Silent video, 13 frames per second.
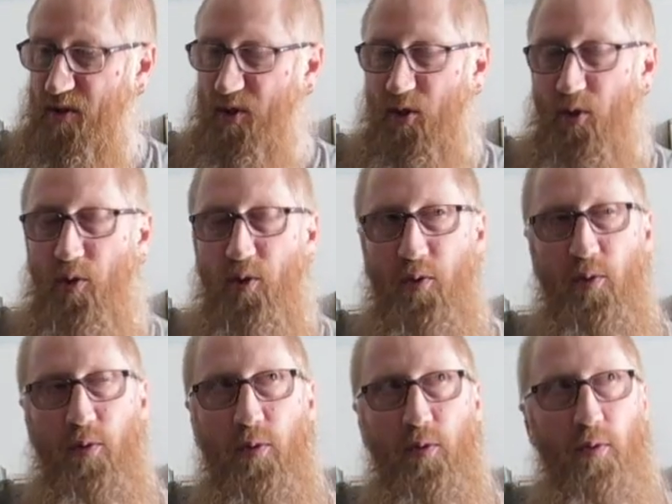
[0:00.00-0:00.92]

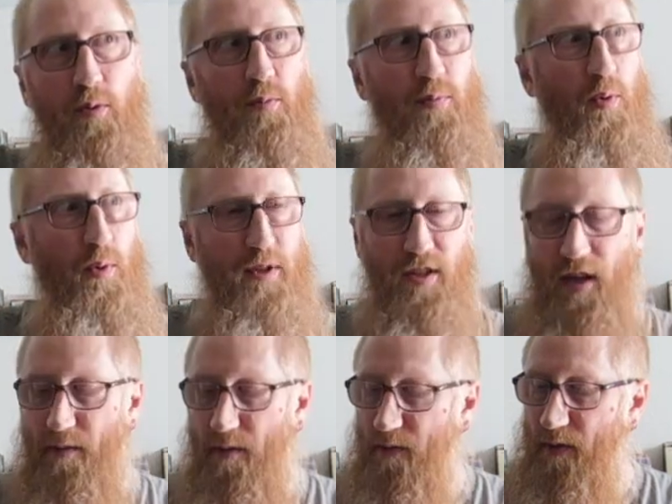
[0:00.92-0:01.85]

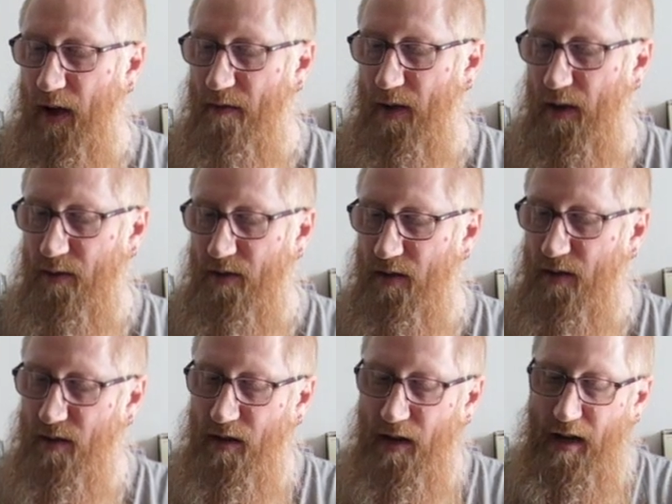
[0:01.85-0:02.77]
2.75
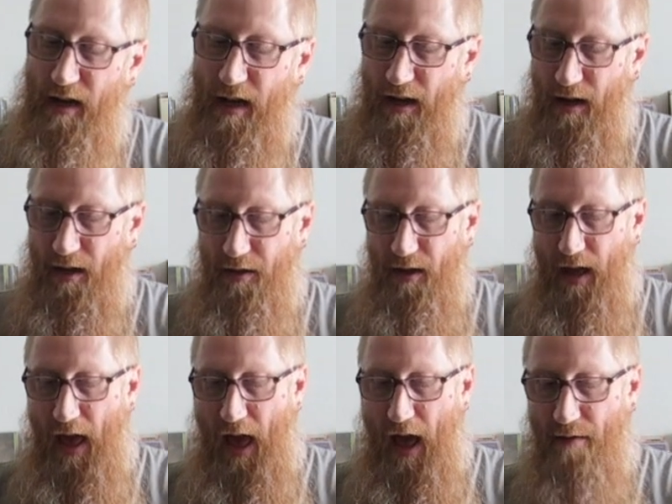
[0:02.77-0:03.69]
ounces, and I think
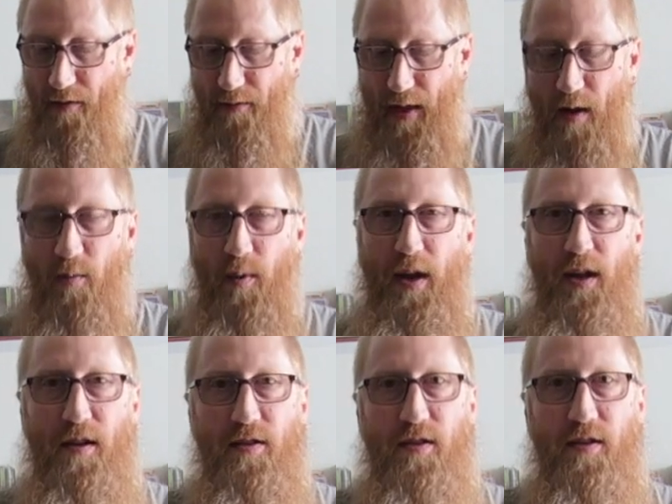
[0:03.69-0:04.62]
half of that weight
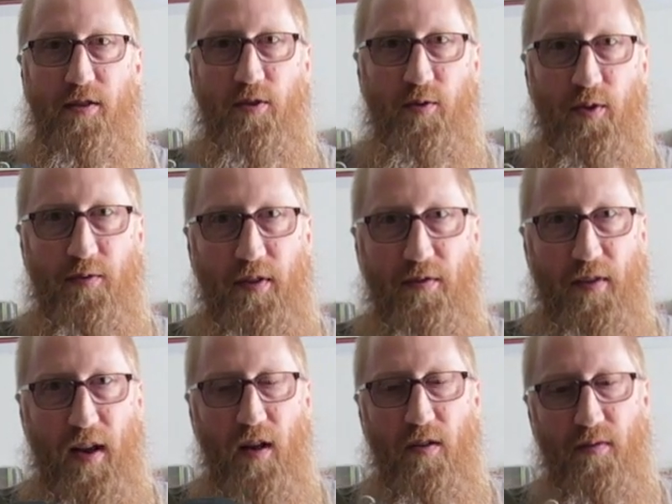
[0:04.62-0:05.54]
is this Groovy
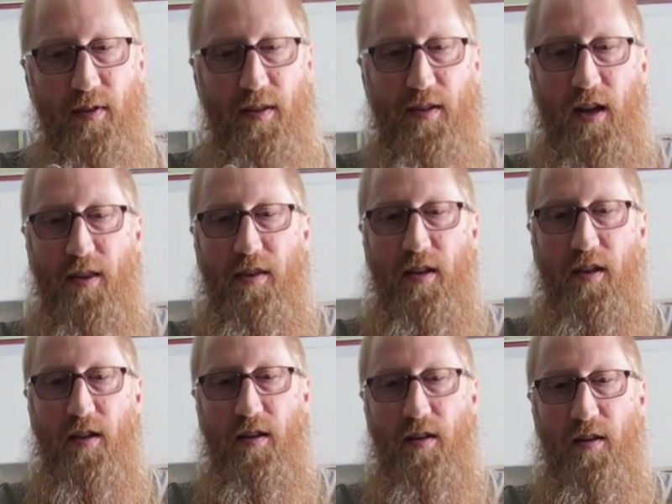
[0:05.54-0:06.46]
Valve. It's got
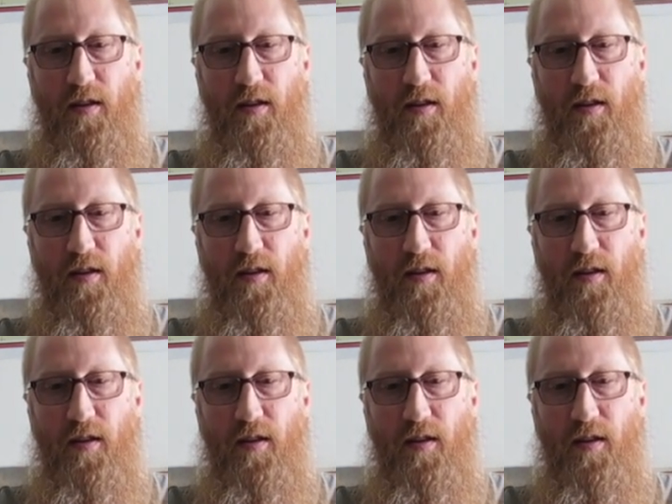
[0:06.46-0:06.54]
the